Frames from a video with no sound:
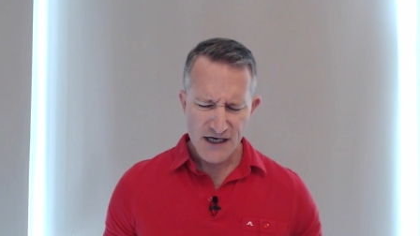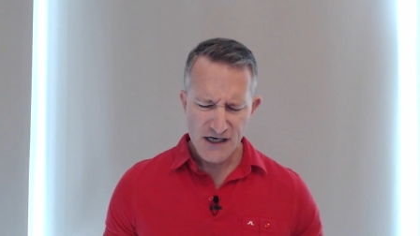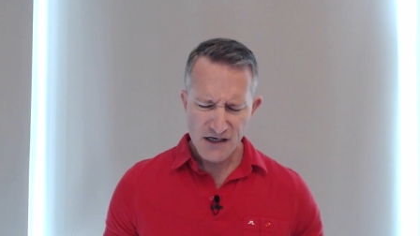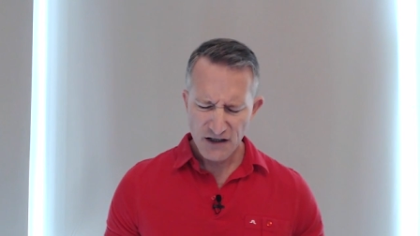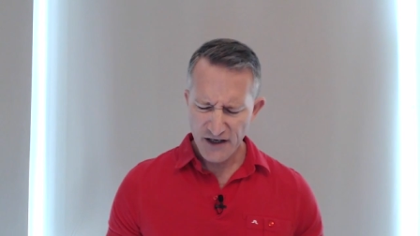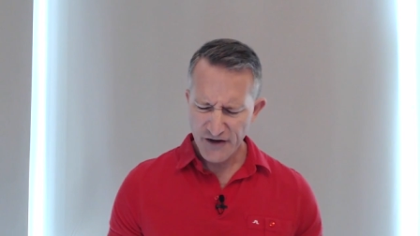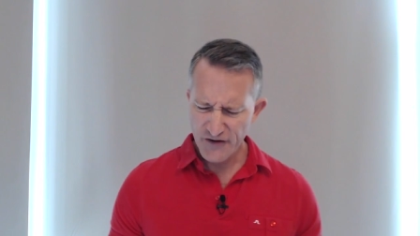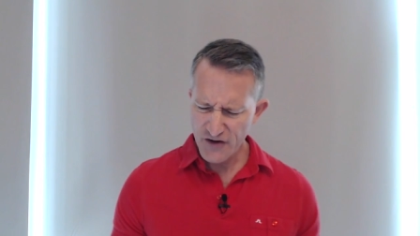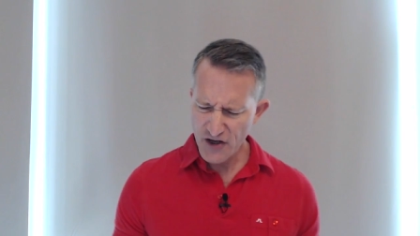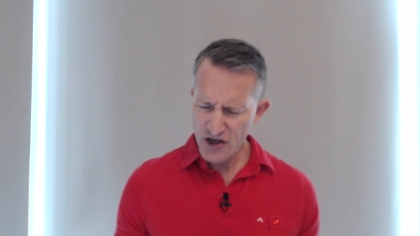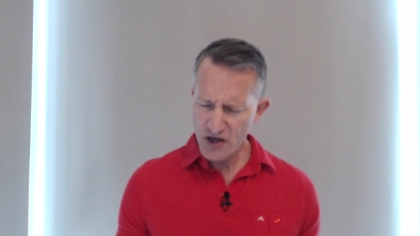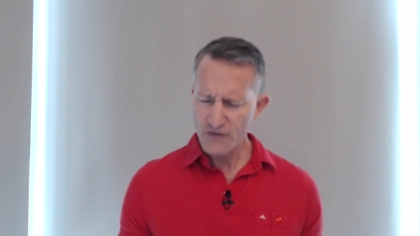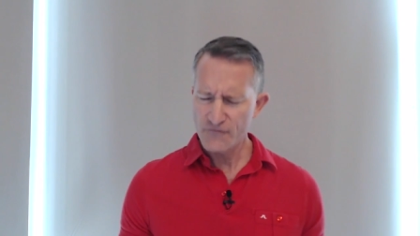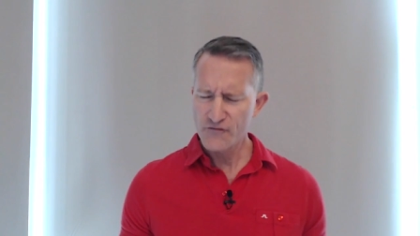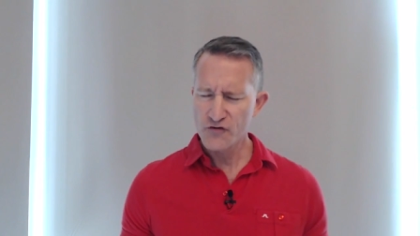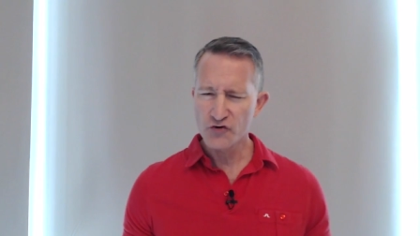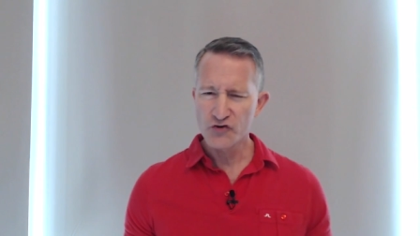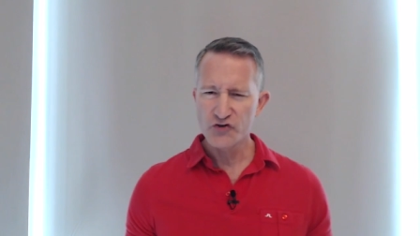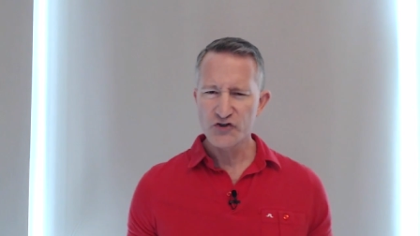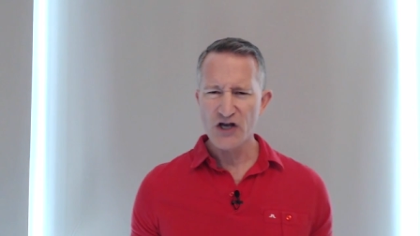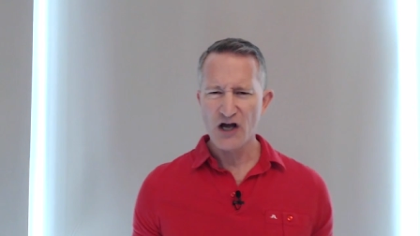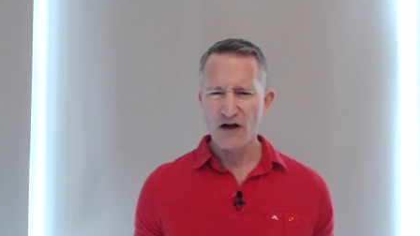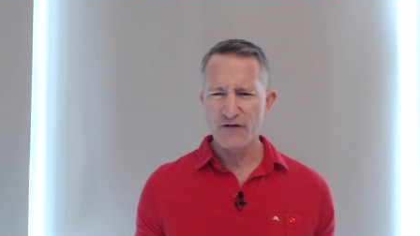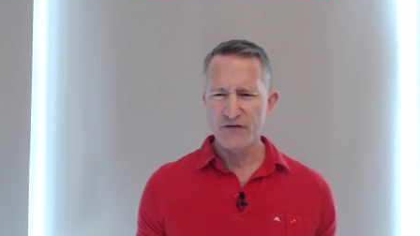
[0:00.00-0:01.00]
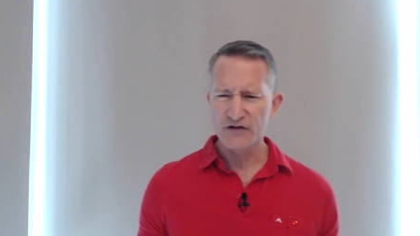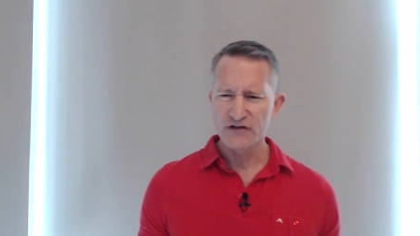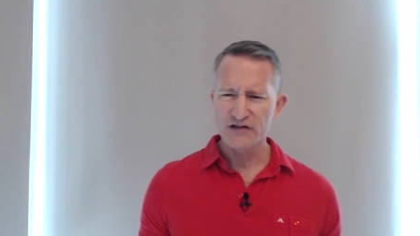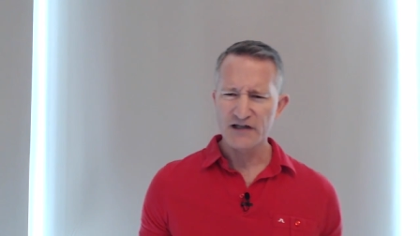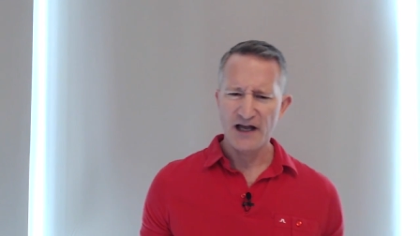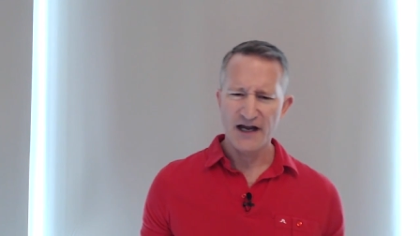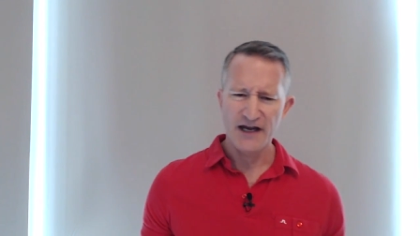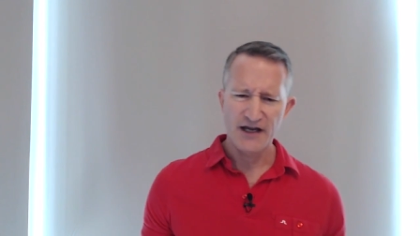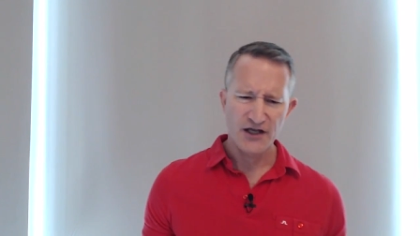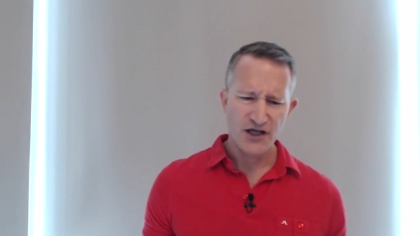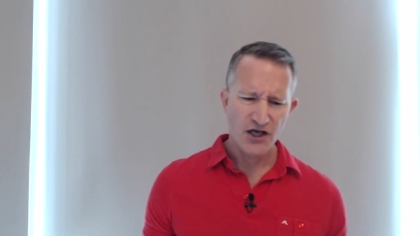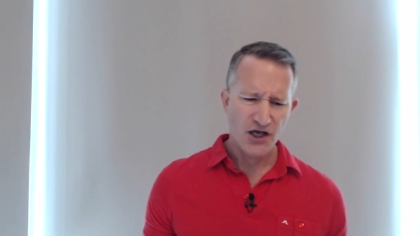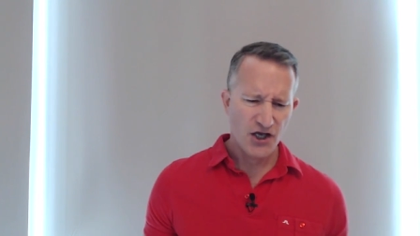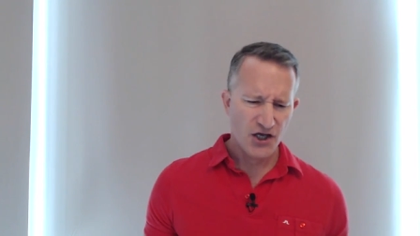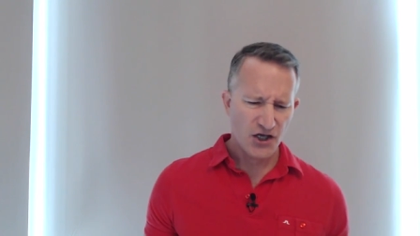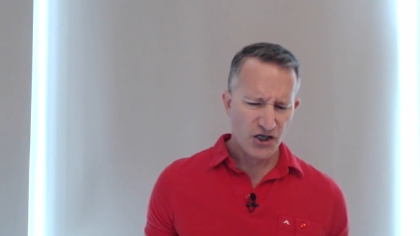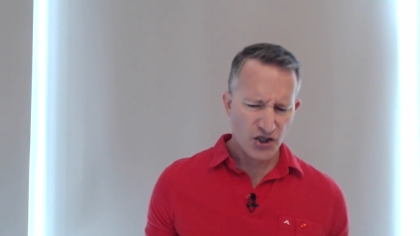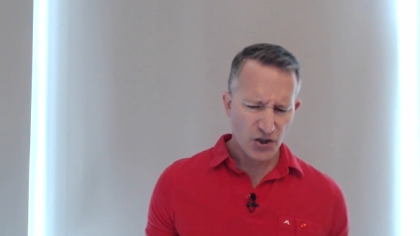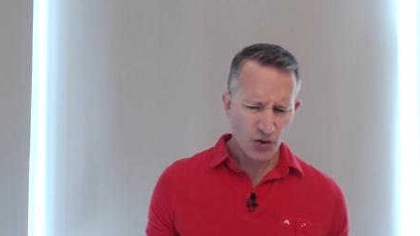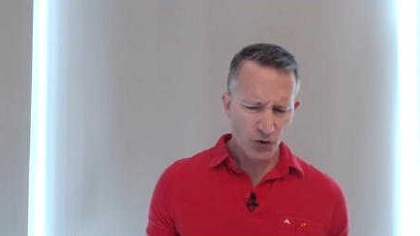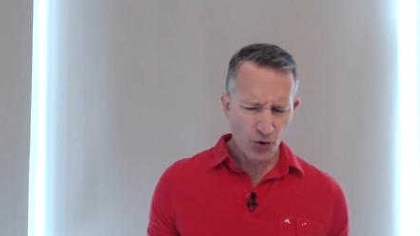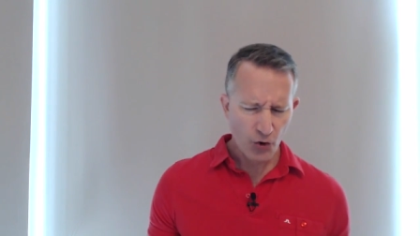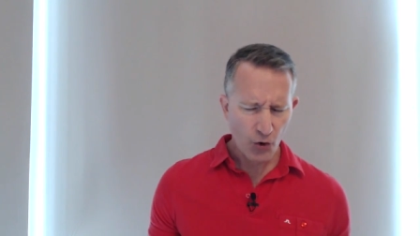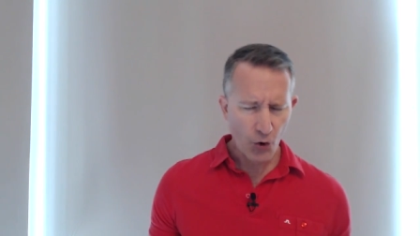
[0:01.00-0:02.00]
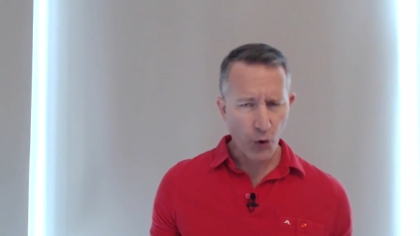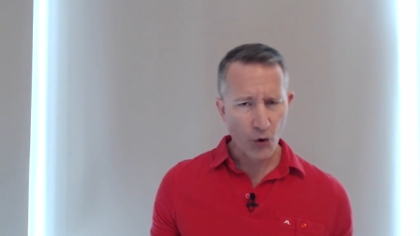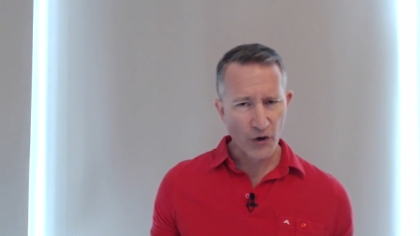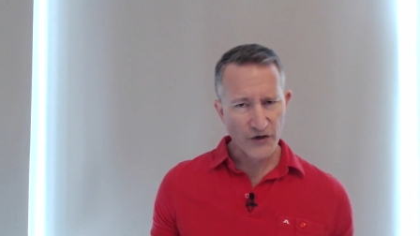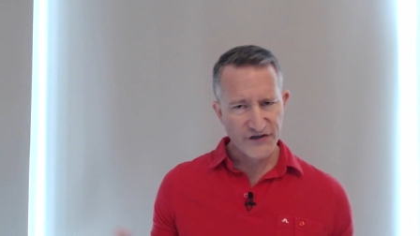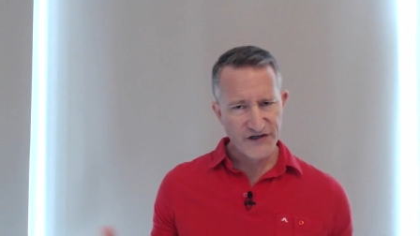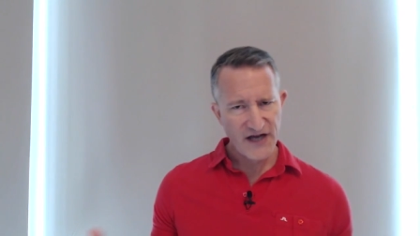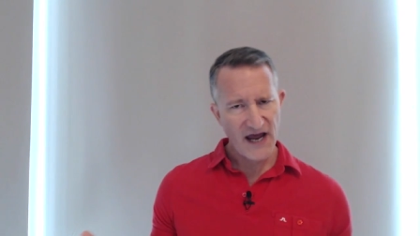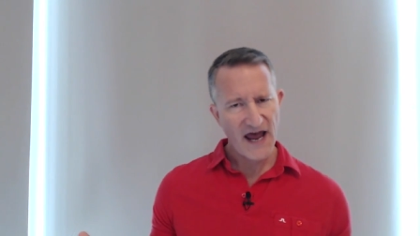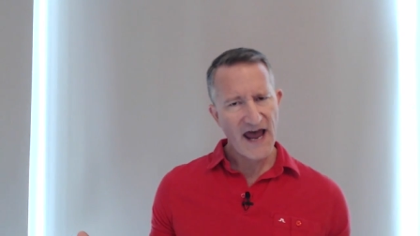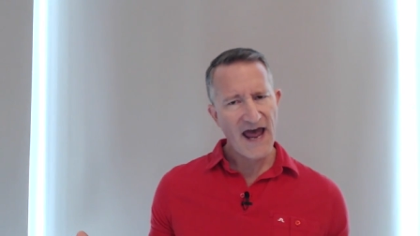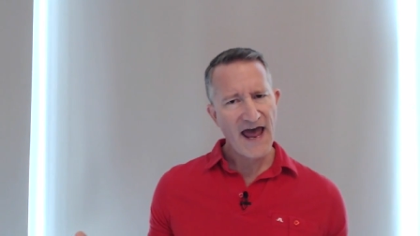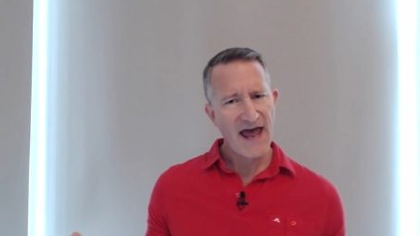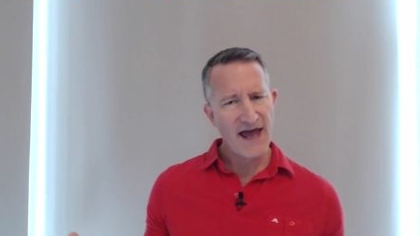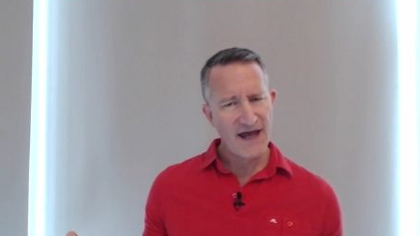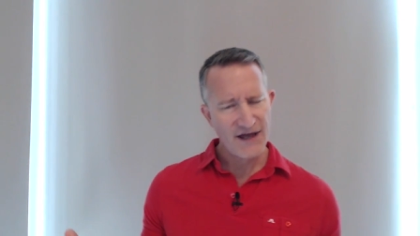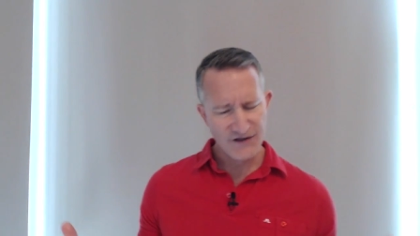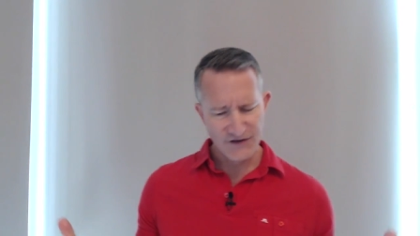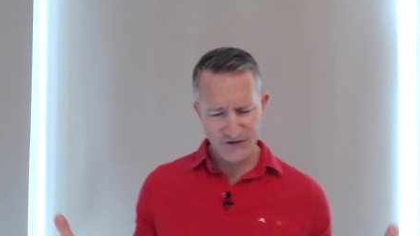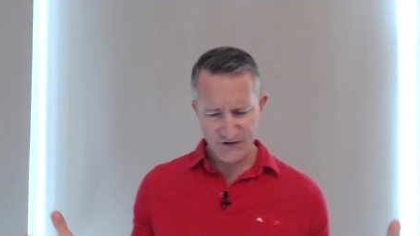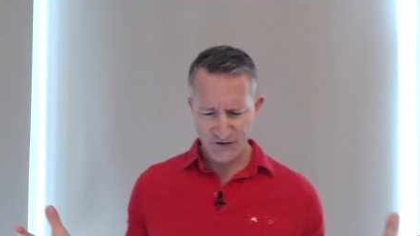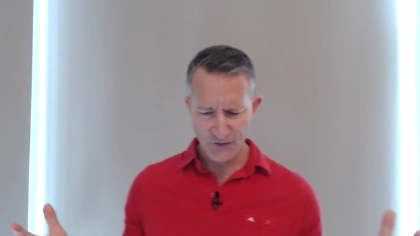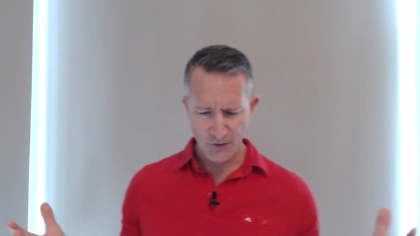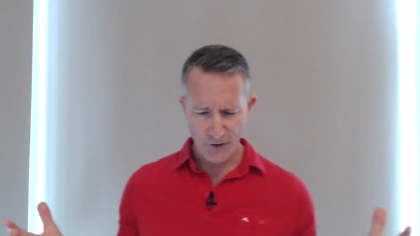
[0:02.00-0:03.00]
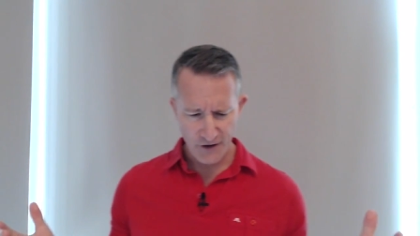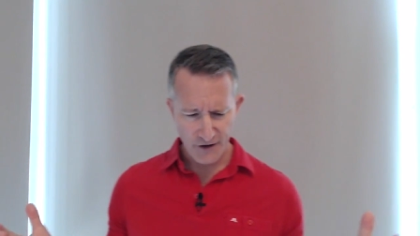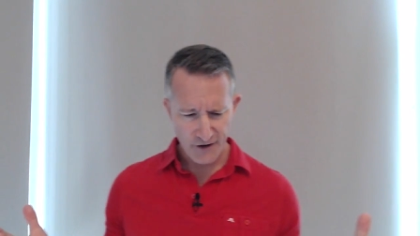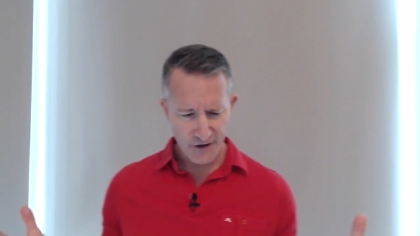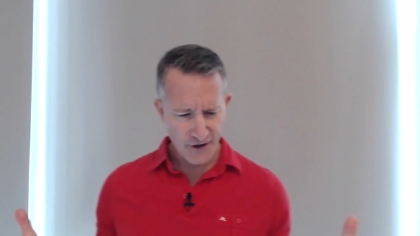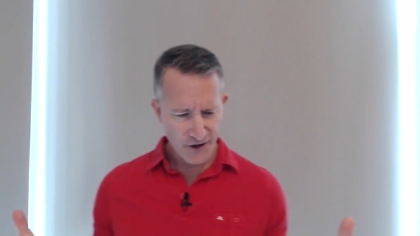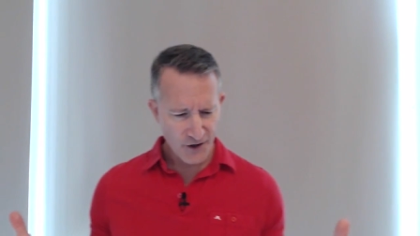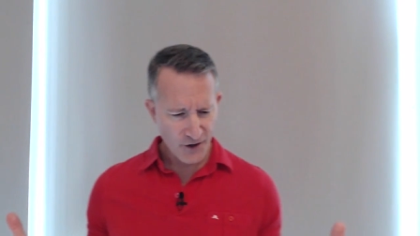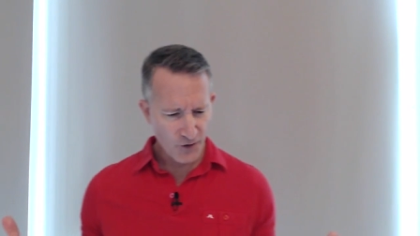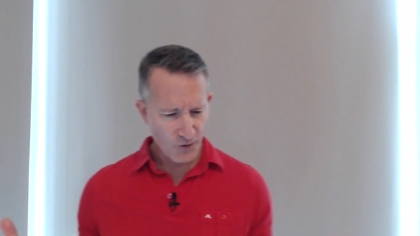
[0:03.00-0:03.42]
Like think of yourself as like, Cortez or